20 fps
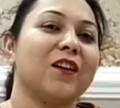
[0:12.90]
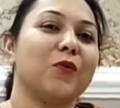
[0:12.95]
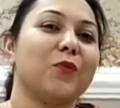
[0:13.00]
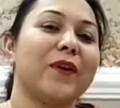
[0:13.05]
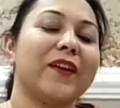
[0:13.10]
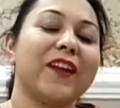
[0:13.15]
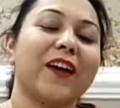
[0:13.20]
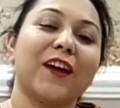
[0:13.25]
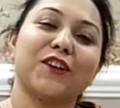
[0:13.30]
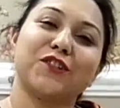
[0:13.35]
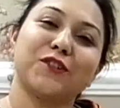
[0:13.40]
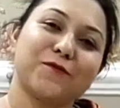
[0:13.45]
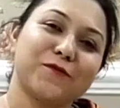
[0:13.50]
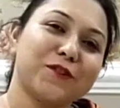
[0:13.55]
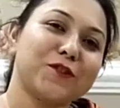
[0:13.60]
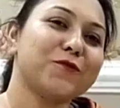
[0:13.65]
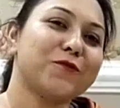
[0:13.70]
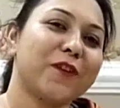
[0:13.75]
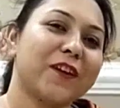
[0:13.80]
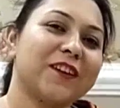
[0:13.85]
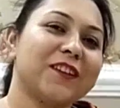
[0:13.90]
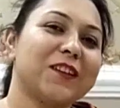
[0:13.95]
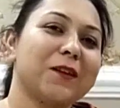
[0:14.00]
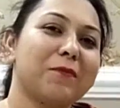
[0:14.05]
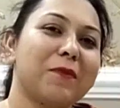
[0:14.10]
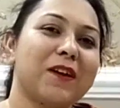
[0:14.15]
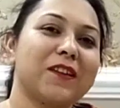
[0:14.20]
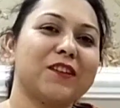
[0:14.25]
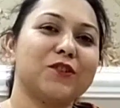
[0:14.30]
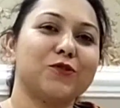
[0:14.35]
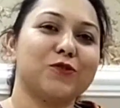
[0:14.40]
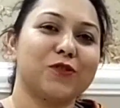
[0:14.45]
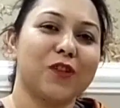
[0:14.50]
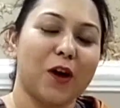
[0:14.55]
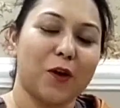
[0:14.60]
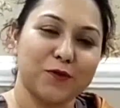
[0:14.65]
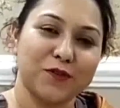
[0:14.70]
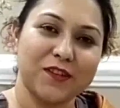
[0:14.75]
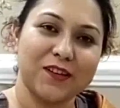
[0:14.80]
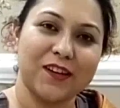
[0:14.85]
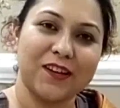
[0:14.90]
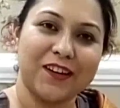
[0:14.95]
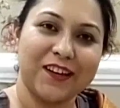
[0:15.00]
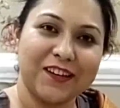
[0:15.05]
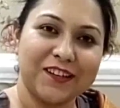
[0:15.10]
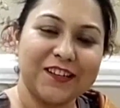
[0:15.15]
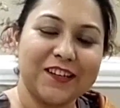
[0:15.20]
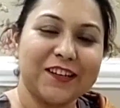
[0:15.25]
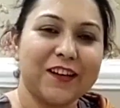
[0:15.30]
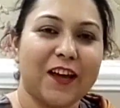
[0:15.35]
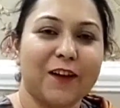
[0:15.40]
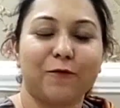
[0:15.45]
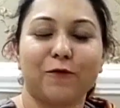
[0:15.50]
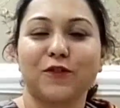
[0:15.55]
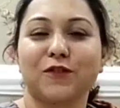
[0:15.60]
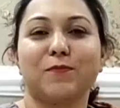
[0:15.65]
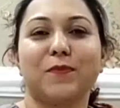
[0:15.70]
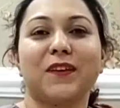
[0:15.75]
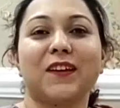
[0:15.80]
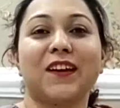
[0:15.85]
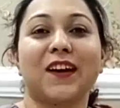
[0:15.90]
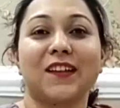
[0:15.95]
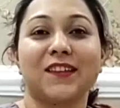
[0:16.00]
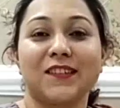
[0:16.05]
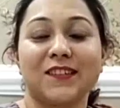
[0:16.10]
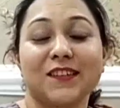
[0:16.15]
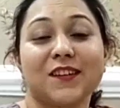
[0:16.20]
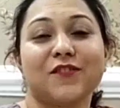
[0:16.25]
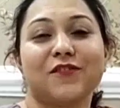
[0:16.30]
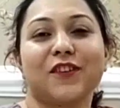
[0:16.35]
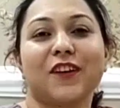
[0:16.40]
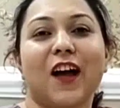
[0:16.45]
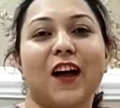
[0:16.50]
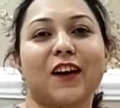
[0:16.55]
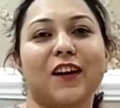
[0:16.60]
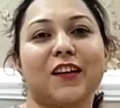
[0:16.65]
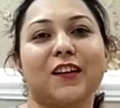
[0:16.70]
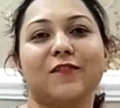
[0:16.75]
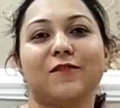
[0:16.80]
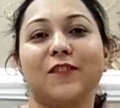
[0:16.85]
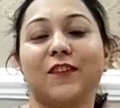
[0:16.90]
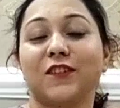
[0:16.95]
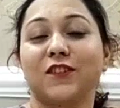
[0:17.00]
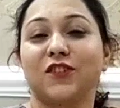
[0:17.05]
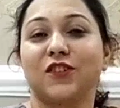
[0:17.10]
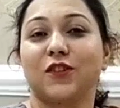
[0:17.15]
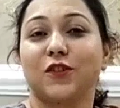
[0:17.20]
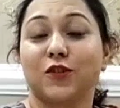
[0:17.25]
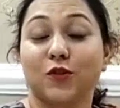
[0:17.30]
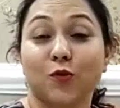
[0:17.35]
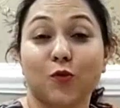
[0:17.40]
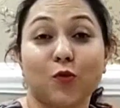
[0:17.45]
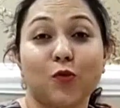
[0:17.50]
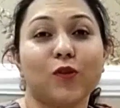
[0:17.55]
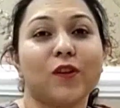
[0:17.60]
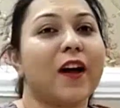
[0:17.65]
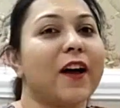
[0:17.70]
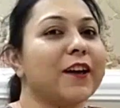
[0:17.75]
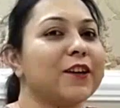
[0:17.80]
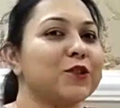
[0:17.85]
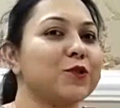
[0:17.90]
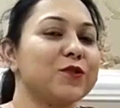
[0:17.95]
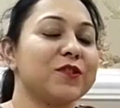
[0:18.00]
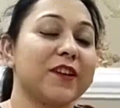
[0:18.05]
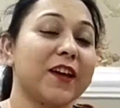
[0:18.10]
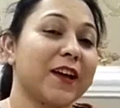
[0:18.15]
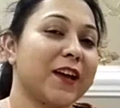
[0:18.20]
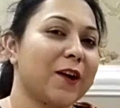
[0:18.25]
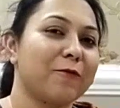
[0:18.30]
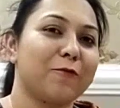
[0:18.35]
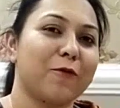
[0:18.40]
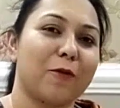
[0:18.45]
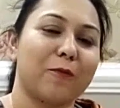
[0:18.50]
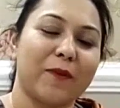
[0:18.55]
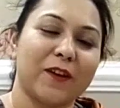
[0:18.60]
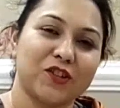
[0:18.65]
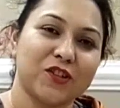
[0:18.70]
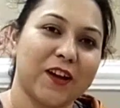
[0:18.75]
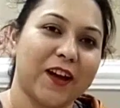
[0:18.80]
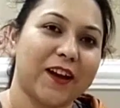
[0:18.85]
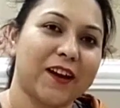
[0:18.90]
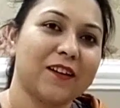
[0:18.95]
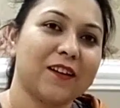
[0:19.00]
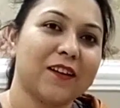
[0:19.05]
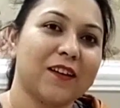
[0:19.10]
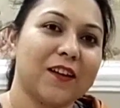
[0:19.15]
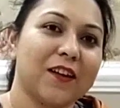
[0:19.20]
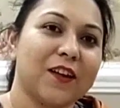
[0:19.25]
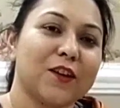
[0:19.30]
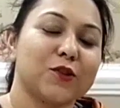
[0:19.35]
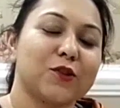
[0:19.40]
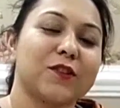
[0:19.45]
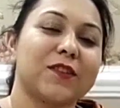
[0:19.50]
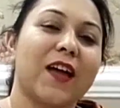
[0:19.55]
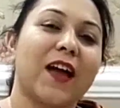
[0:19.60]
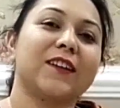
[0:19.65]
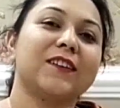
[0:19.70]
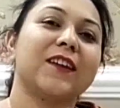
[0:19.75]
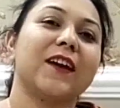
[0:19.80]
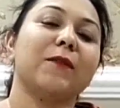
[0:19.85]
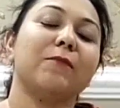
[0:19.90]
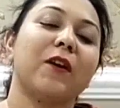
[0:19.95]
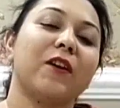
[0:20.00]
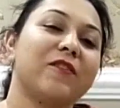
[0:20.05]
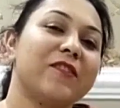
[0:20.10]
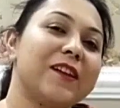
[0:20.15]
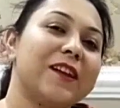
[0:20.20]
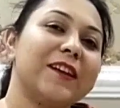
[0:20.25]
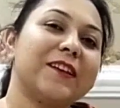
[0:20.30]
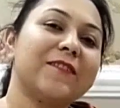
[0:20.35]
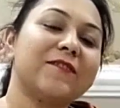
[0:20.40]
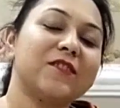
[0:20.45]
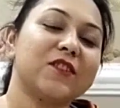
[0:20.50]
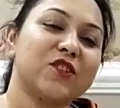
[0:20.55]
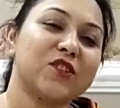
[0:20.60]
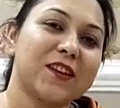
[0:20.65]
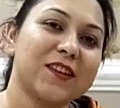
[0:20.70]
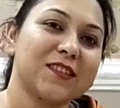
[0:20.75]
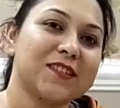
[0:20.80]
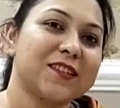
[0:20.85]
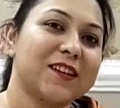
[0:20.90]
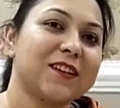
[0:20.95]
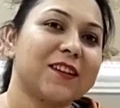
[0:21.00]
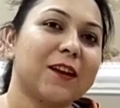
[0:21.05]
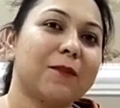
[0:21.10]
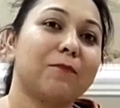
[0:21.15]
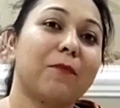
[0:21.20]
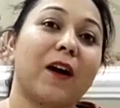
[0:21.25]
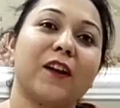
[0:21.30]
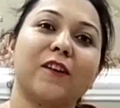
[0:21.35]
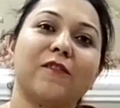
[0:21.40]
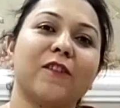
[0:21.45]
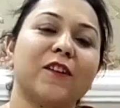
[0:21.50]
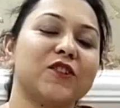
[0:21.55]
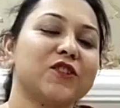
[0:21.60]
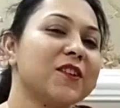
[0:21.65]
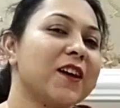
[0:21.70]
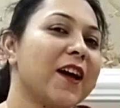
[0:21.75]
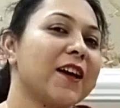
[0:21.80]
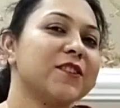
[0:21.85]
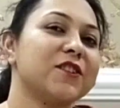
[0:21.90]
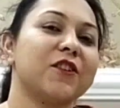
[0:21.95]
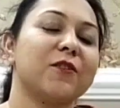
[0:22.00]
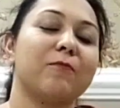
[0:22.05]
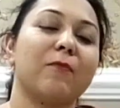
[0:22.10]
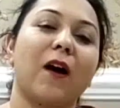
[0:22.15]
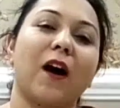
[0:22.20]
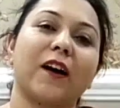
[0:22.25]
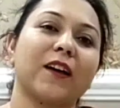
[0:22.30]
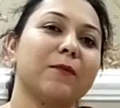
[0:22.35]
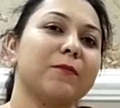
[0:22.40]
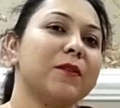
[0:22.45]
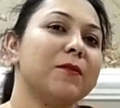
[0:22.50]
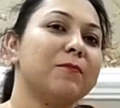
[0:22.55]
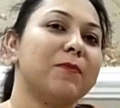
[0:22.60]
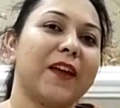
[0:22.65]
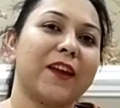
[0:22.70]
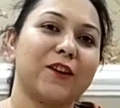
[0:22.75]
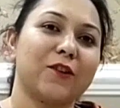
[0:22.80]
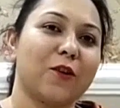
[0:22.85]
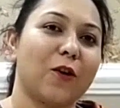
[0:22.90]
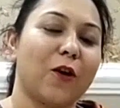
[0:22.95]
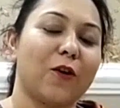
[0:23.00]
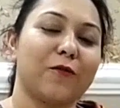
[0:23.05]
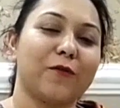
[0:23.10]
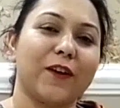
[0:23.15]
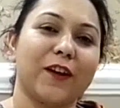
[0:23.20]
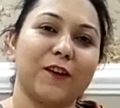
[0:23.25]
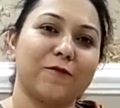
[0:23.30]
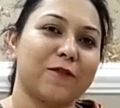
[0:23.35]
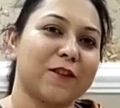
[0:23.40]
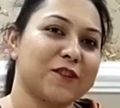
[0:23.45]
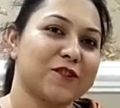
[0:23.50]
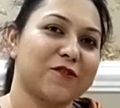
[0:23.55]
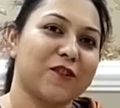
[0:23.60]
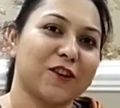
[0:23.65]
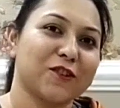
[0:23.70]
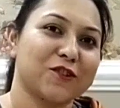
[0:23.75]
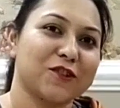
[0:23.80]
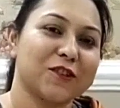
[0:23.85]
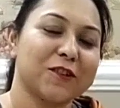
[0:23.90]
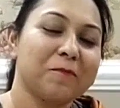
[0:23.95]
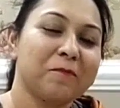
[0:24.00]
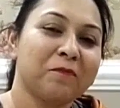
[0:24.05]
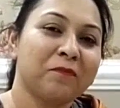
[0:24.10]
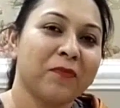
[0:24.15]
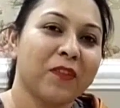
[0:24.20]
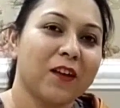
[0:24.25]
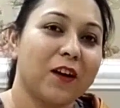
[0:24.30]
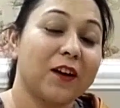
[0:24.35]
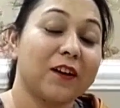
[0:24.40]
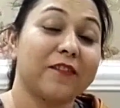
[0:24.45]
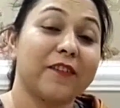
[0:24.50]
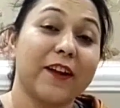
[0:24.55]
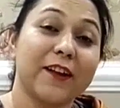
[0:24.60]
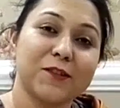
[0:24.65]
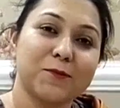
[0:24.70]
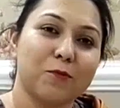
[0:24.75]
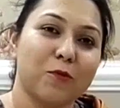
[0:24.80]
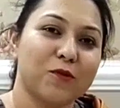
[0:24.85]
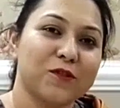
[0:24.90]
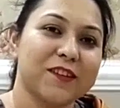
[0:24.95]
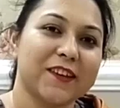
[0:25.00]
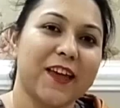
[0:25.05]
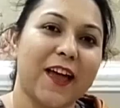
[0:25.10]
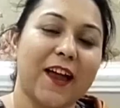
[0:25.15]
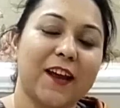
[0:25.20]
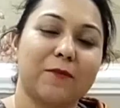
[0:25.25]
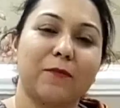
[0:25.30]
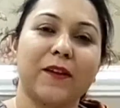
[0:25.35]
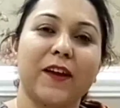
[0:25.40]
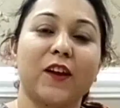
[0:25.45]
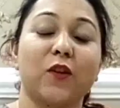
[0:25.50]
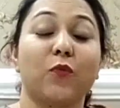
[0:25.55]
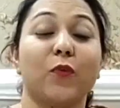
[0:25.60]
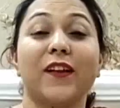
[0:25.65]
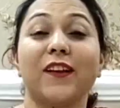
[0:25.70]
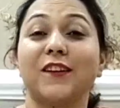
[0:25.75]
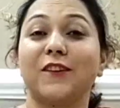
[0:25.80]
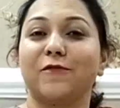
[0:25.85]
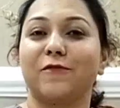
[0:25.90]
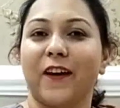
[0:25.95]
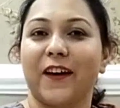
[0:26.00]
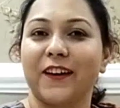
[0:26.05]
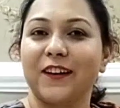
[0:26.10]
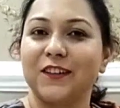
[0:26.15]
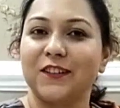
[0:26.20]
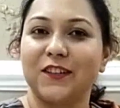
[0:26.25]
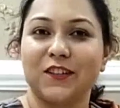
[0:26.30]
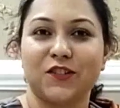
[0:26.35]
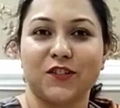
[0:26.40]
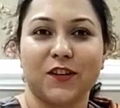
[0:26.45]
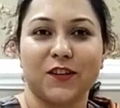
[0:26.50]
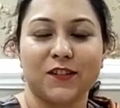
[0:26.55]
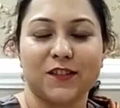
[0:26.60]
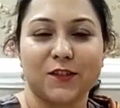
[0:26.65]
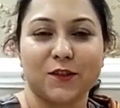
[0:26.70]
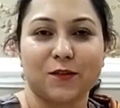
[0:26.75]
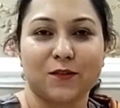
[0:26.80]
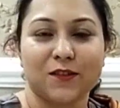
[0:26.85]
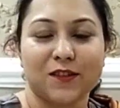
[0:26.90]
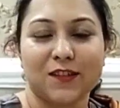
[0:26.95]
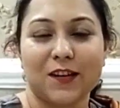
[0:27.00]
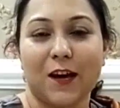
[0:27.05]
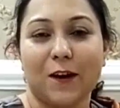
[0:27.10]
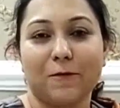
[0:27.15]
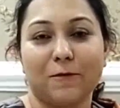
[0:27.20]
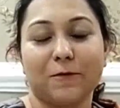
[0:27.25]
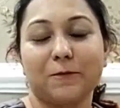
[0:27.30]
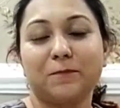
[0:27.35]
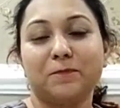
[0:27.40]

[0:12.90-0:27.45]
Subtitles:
When I shifted to Faridabad in 2018, I was a bit concerned regarding which school I should take up for my child. So that time my relative suggested that Manav Rachna has a remarkable blend of infrastructure, a great sports academy and well-defined teaching staff.